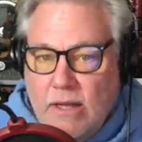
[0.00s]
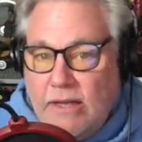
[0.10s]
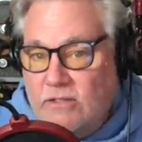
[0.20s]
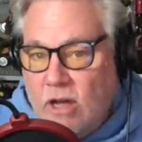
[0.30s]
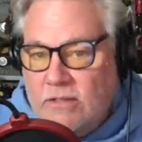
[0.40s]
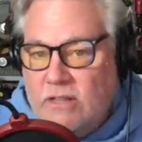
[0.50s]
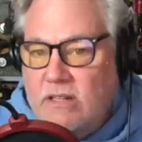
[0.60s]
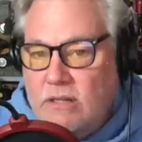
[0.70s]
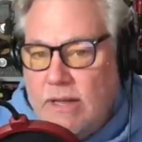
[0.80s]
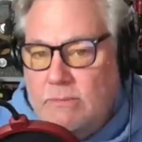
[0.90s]

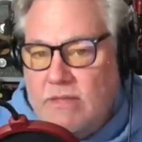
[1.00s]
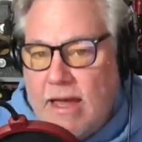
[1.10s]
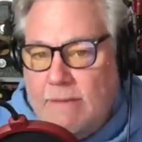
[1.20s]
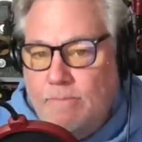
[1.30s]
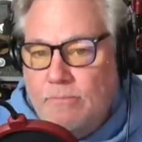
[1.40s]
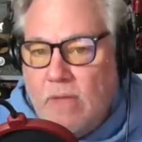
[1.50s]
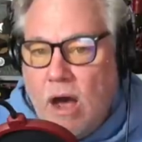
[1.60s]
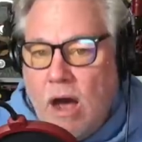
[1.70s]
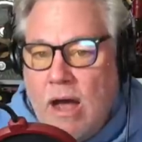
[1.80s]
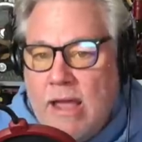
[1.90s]
Exhausted claims that
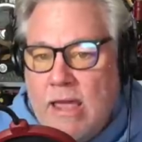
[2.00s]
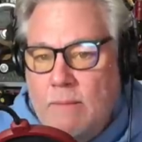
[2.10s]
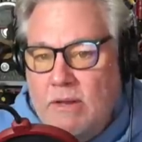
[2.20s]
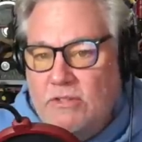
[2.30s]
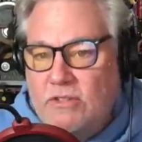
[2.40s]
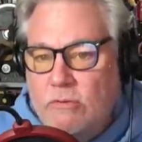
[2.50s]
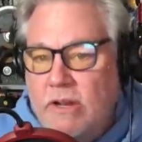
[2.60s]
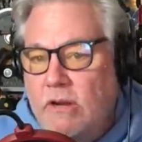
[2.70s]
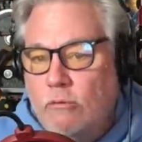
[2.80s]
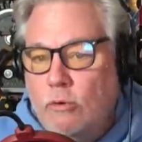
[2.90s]
I am in a
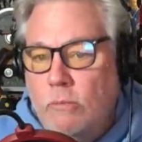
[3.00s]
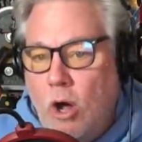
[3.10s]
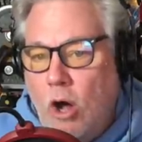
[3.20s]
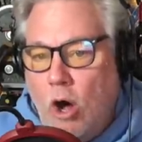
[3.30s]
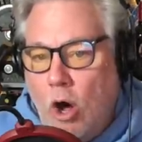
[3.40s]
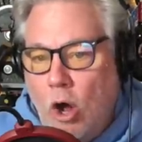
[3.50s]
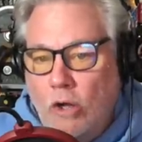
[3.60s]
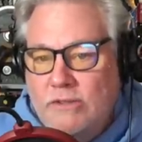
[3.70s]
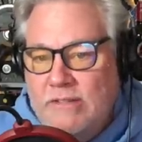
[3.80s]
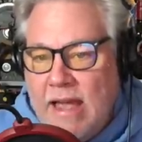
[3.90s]
screening room
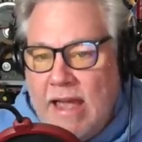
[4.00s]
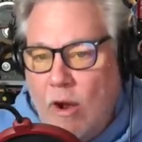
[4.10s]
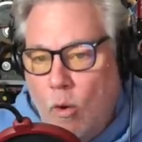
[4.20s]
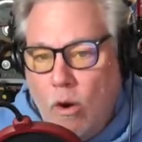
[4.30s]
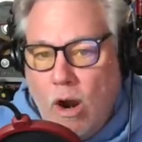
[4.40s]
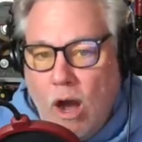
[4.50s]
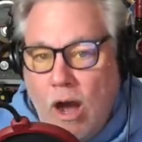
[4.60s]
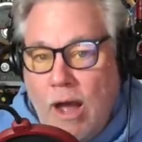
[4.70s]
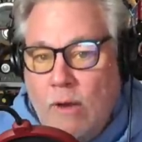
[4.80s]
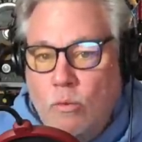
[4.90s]
all day, or
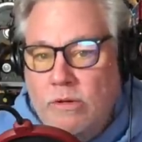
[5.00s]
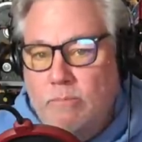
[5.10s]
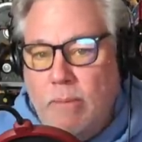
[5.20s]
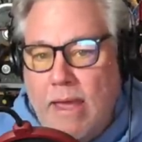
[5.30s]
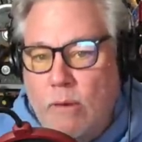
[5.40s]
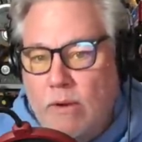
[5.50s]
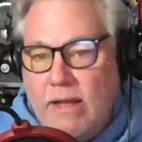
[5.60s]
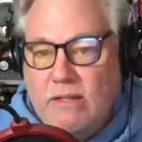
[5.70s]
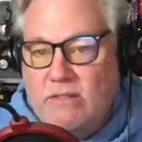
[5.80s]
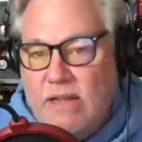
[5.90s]
I wouldn't pay when
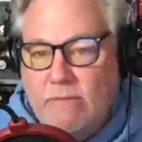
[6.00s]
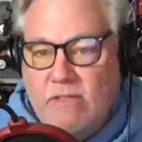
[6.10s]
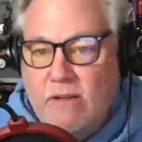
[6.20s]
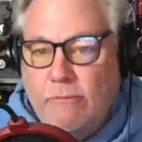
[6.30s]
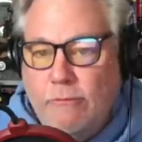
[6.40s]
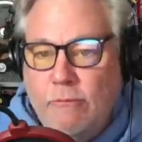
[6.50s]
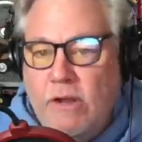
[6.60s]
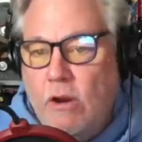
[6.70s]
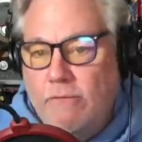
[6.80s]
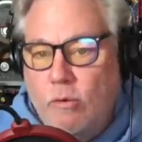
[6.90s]
I can see everything for
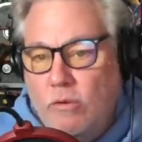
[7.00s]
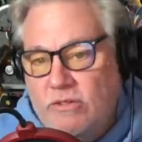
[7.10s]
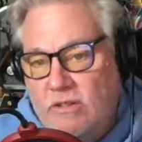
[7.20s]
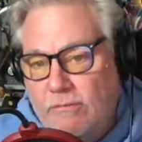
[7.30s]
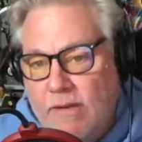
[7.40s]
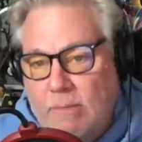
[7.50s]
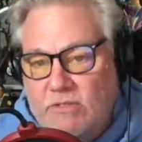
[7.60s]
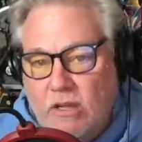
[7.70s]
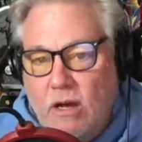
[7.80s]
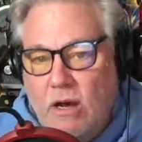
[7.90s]
free. Of course, the
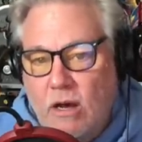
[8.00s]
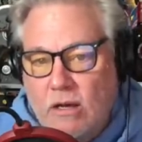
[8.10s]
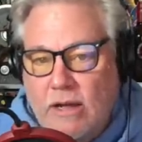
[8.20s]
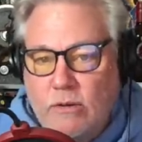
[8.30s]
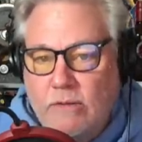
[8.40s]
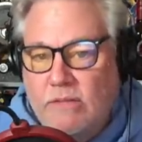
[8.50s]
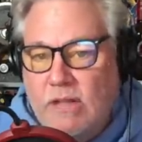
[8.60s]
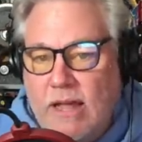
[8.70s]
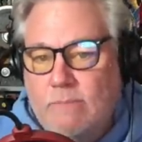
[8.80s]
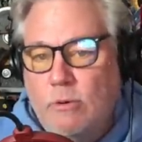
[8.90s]
famous, ugh, I don't
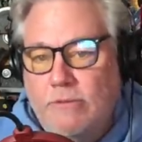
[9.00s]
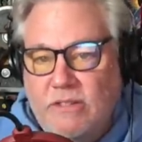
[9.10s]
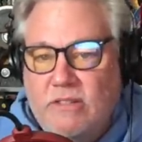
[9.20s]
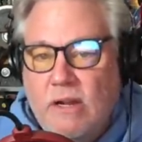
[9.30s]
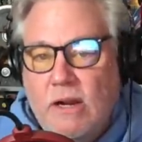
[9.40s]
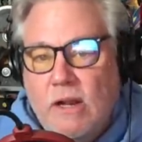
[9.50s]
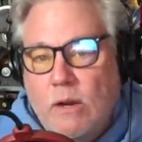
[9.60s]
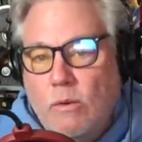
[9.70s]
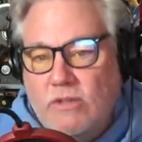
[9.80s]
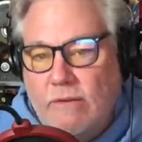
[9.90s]
even like movies,
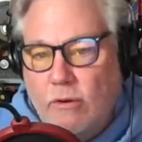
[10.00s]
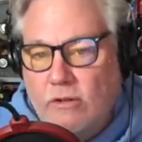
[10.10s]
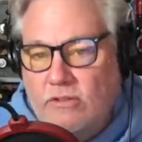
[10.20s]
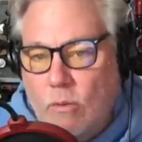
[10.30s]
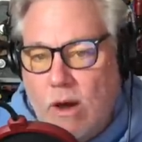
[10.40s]
which I've heard so